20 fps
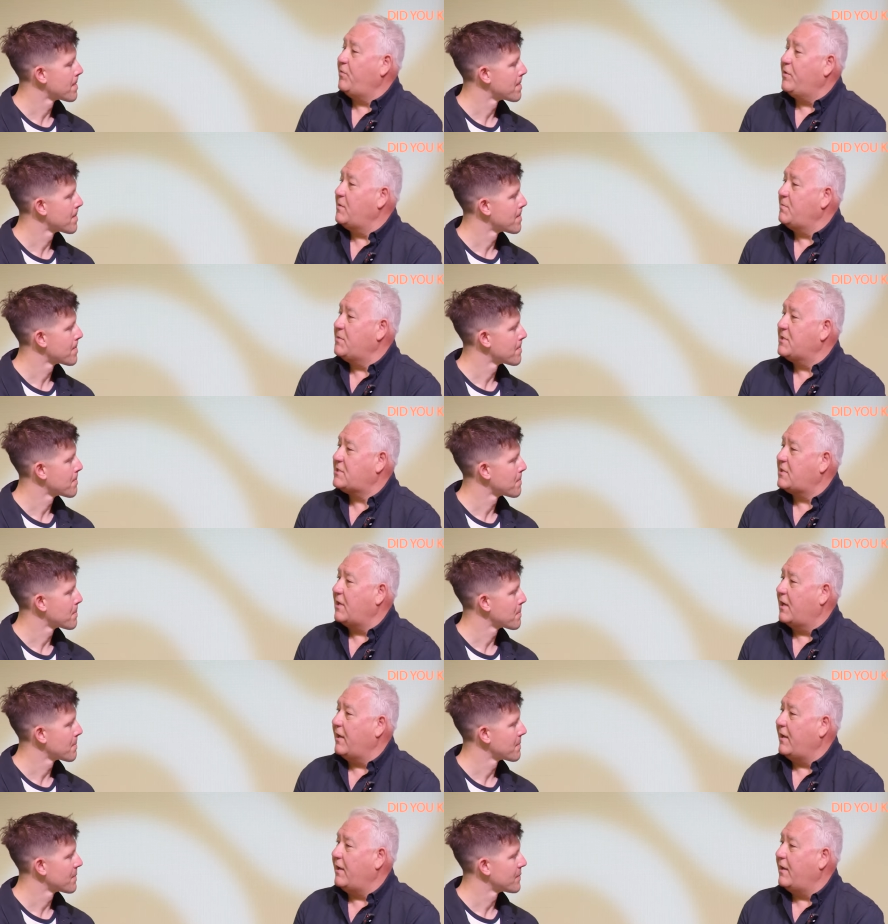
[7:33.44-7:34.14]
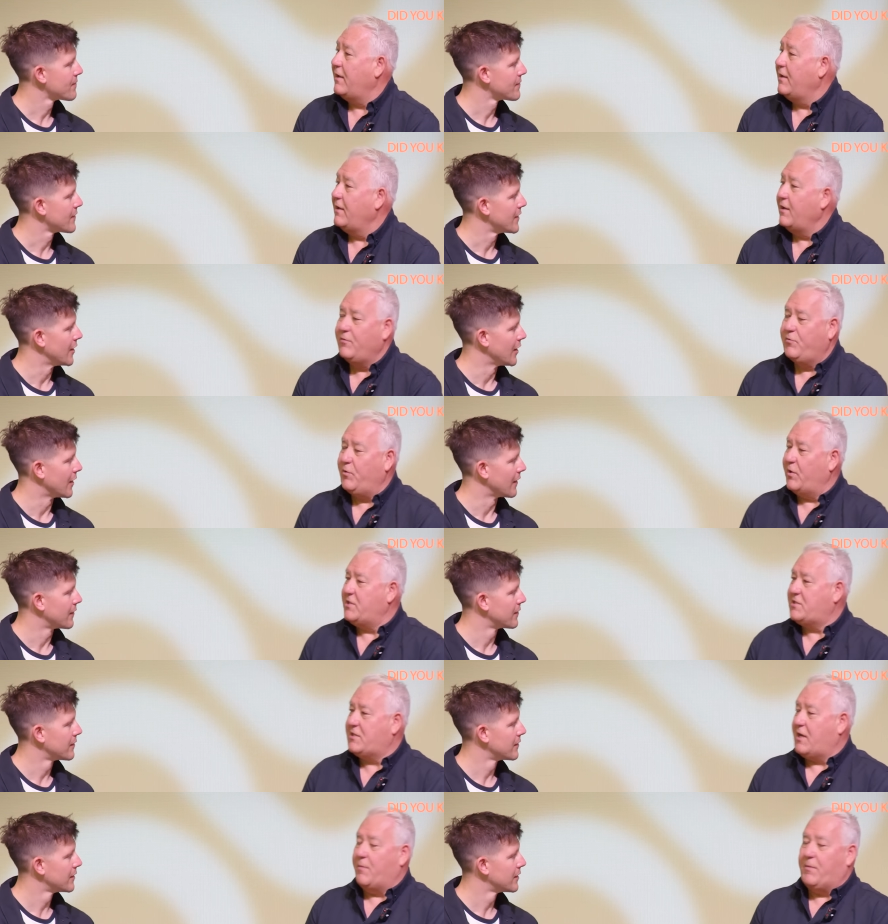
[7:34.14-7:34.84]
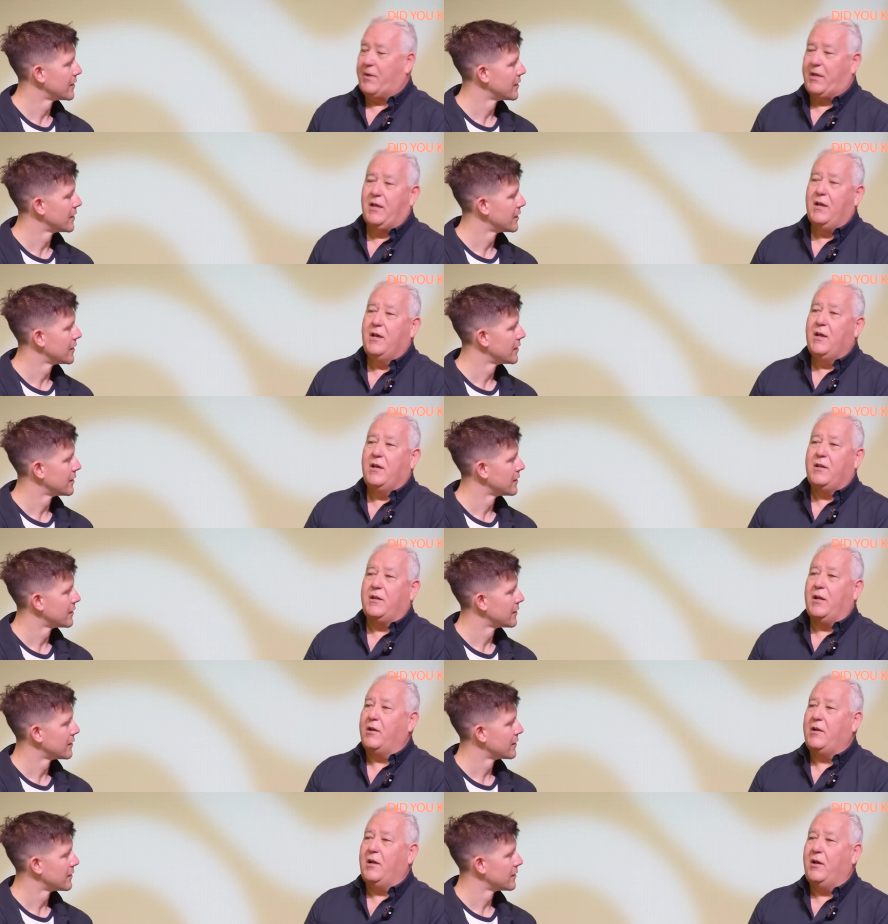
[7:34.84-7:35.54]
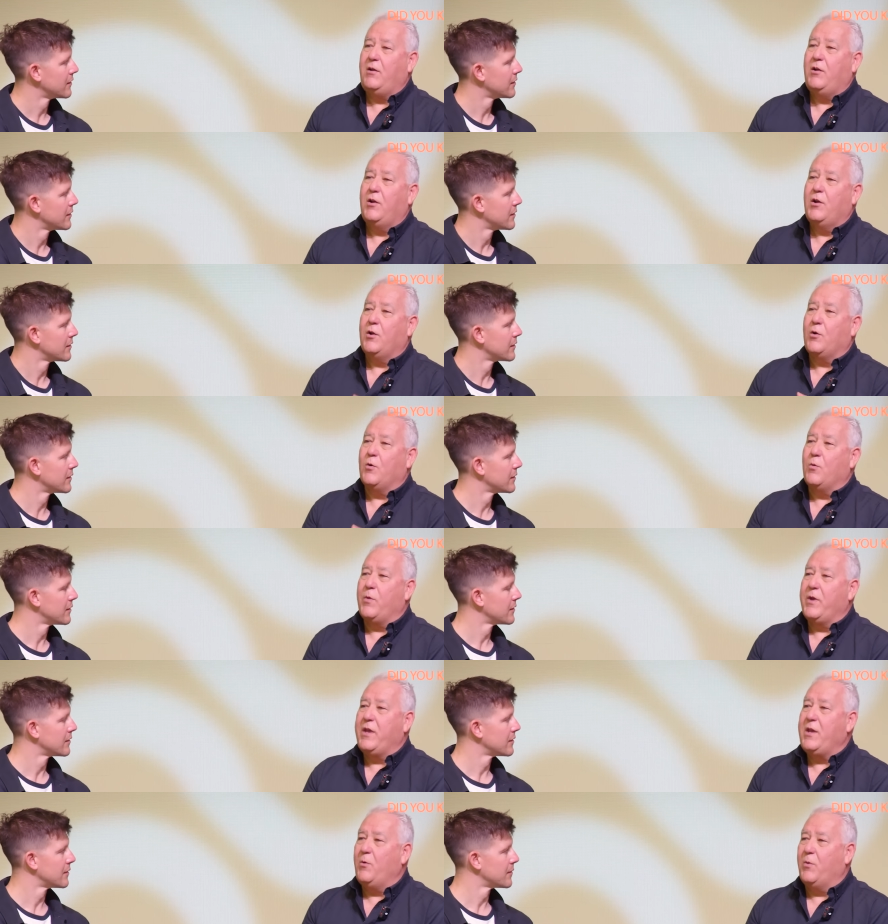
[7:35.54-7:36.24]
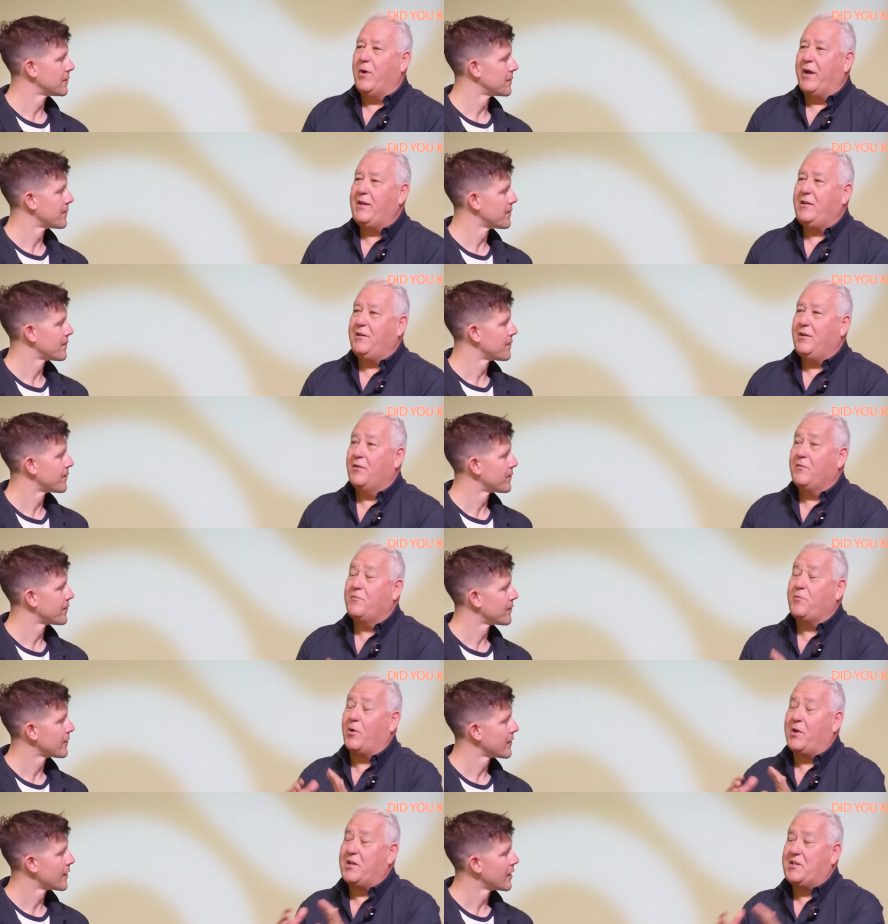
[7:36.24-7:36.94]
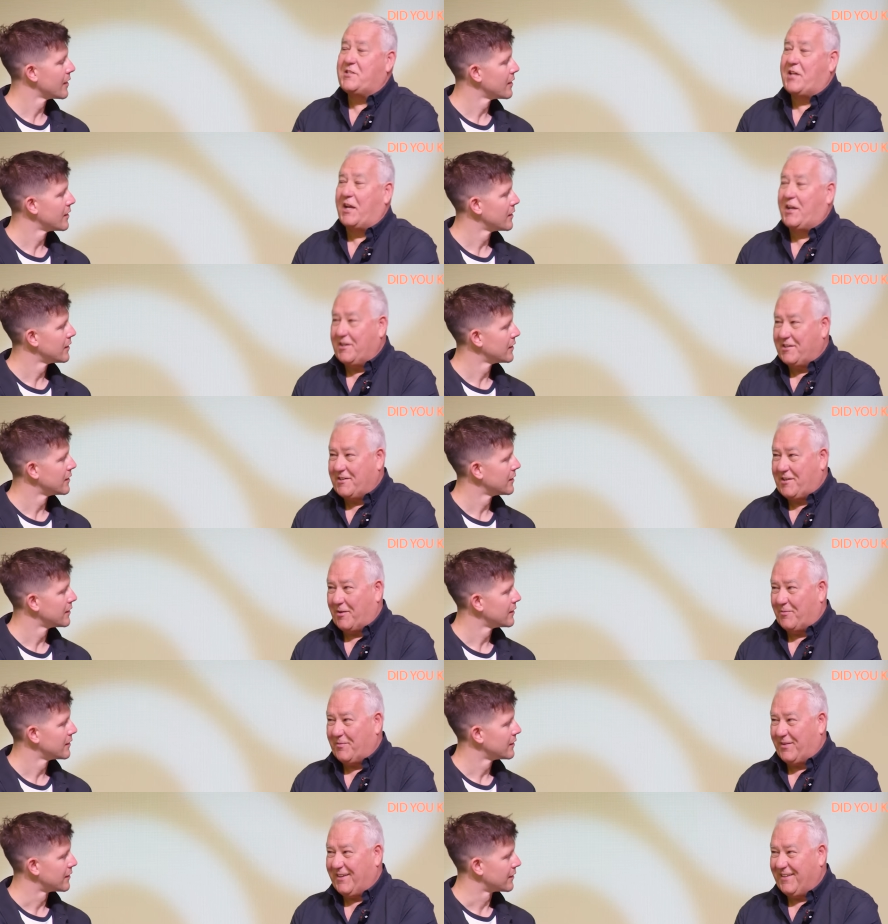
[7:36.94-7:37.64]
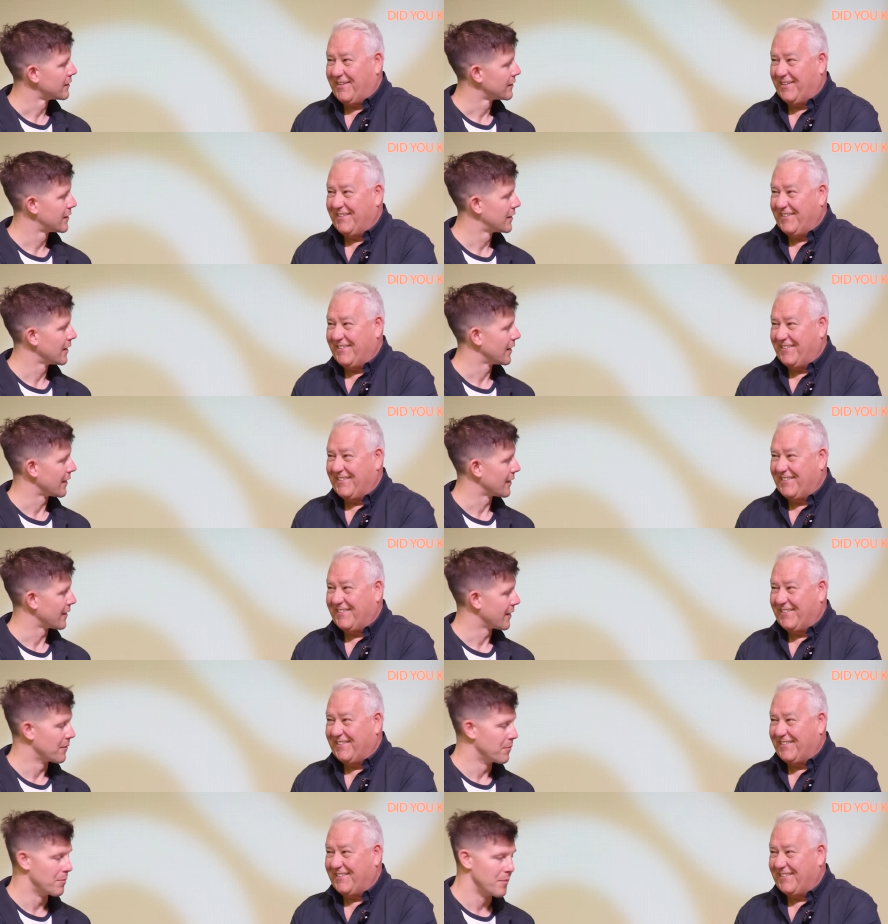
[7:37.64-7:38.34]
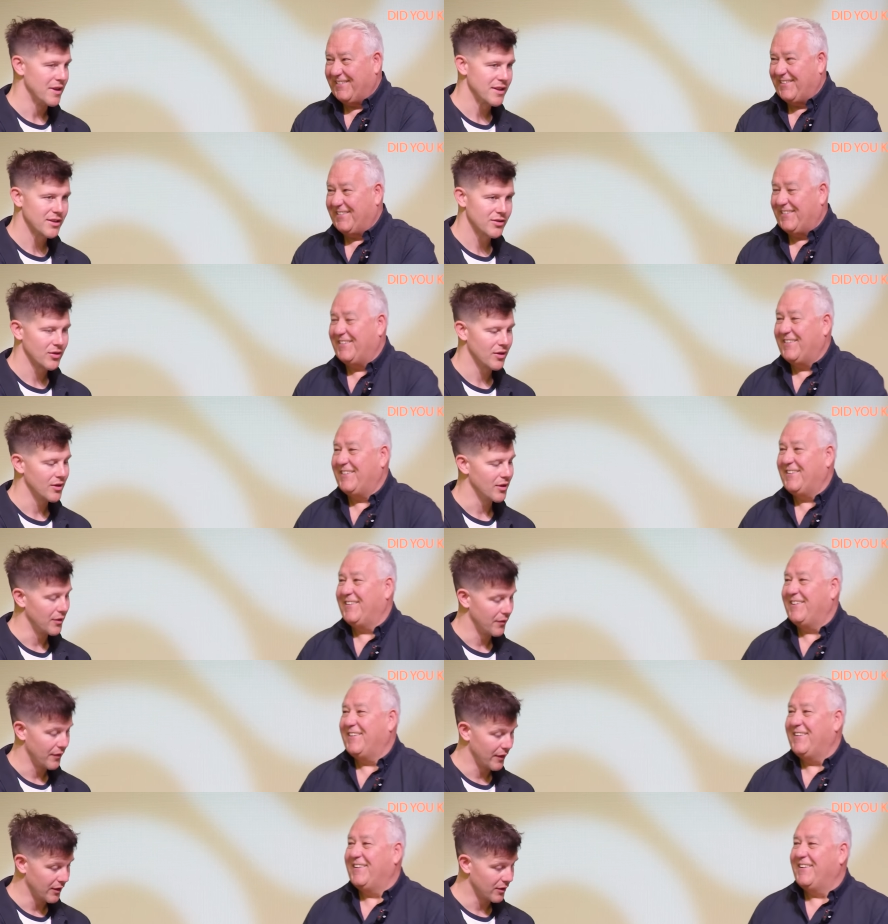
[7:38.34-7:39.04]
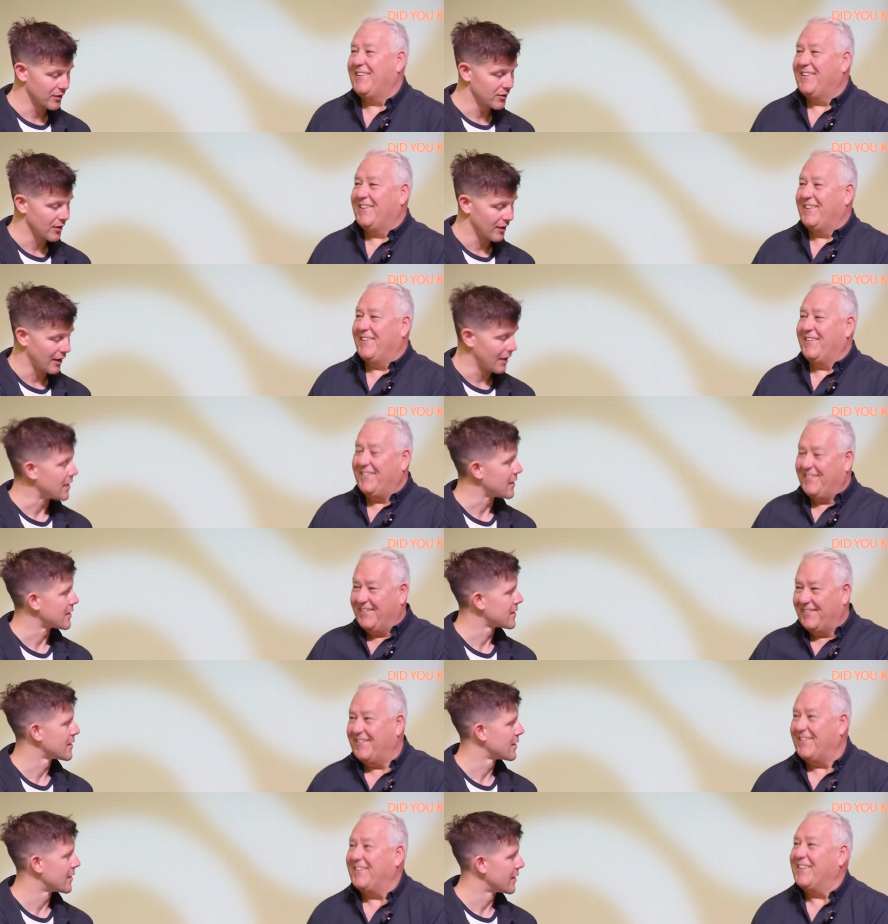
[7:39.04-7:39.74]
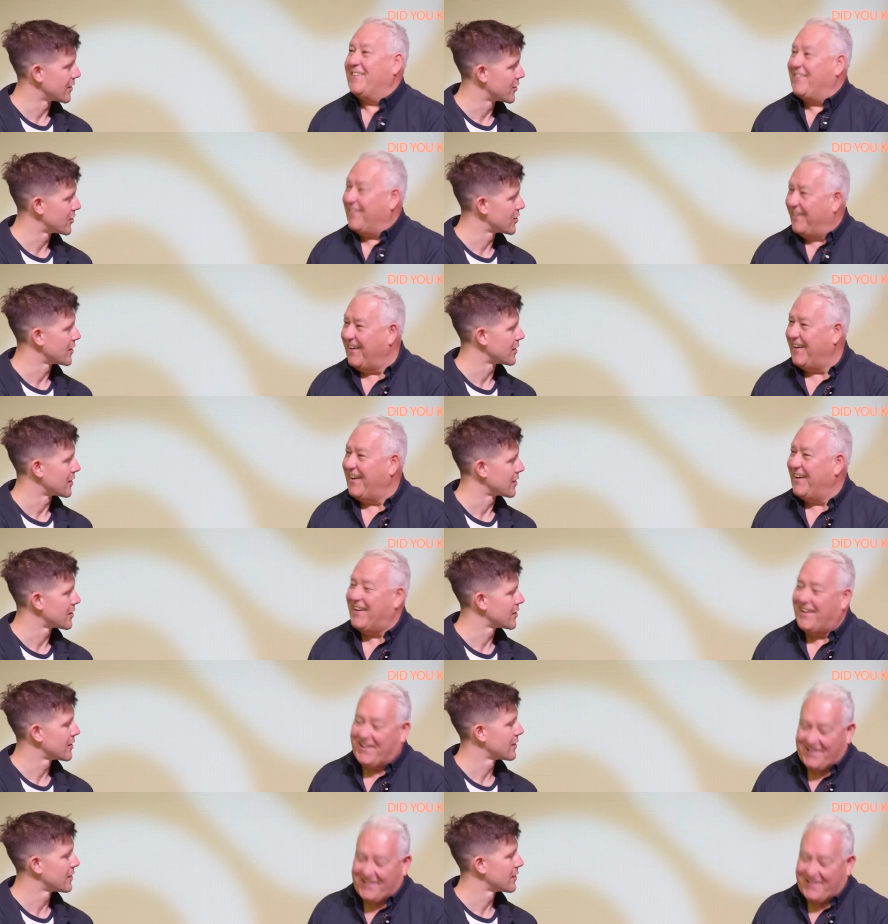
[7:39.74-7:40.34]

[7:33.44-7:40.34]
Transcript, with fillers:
Speaker 1: for the Messiah, yeah. for his coming. No, no, we wait for his second coming.
Speaker 2: Okay, a mystery revealed to us. Right,